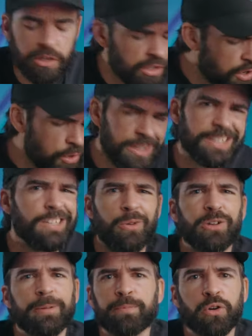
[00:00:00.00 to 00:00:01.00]
No, that's not
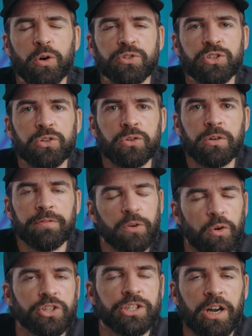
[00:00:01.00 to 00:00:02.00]
what the pros do. Of
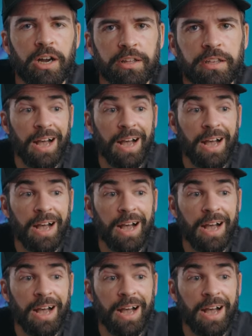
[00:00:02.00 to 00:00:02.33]
course not.